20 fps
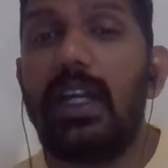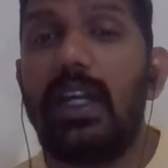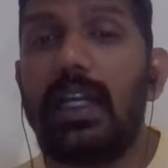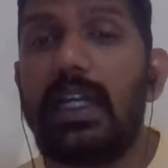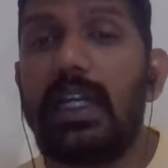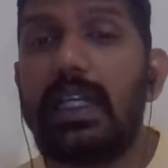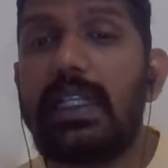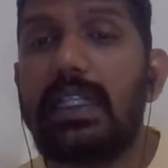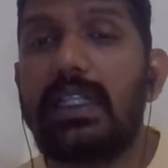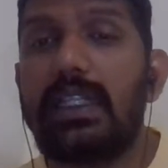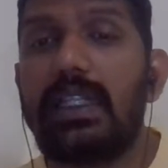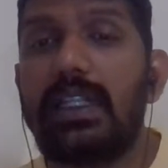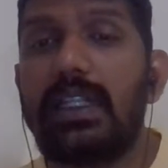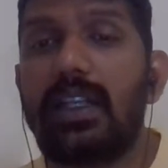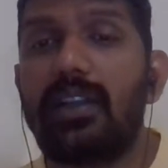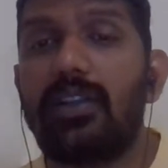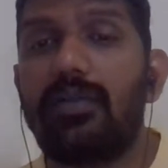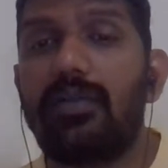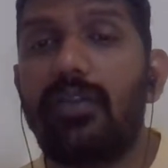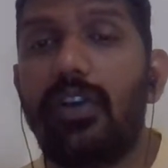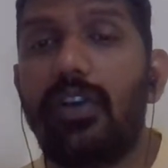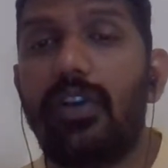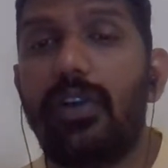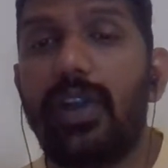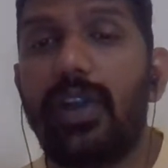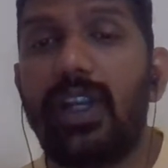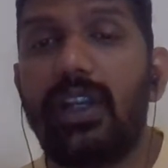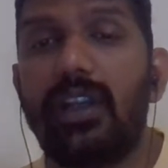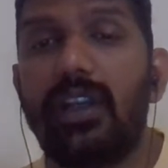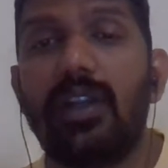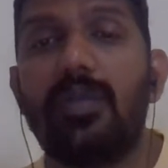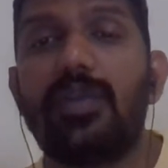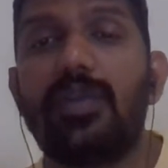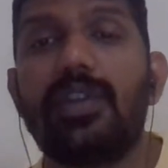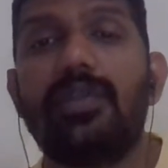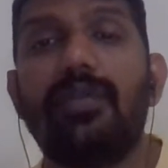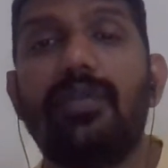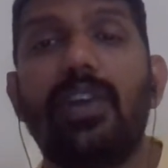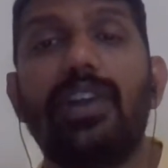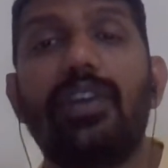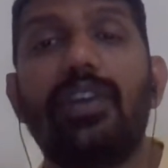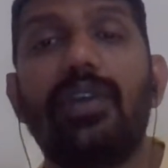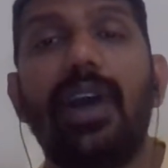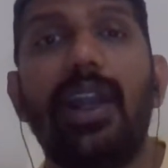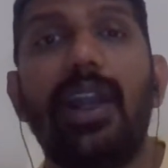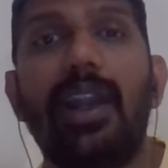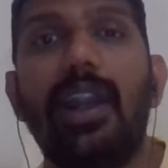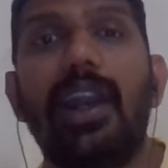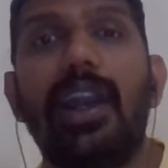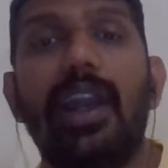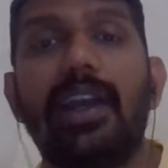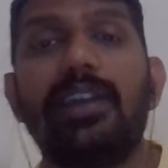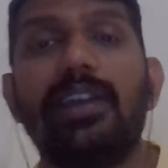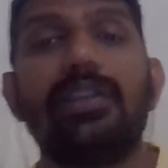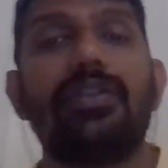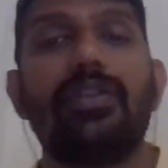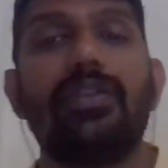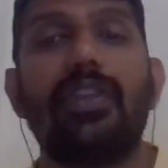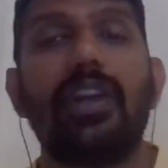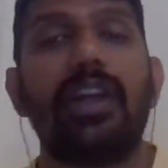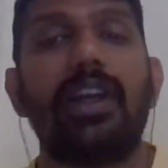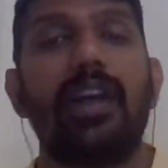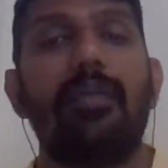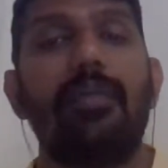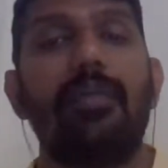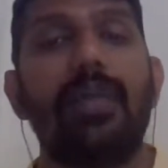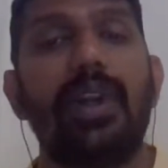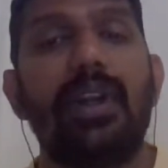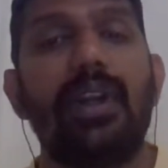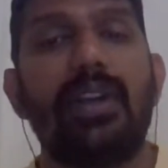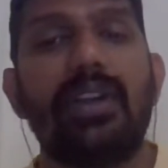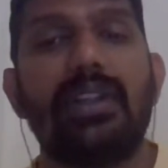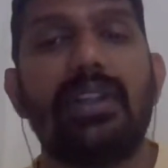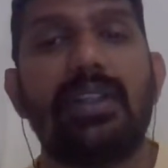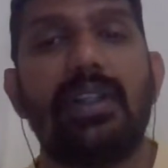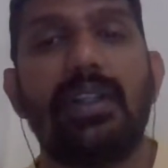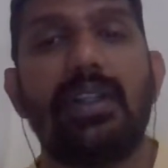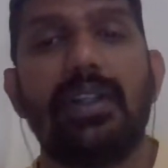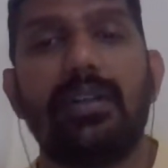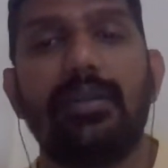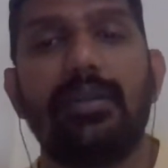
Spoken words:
Consider the following tips when you analyze your campaign result.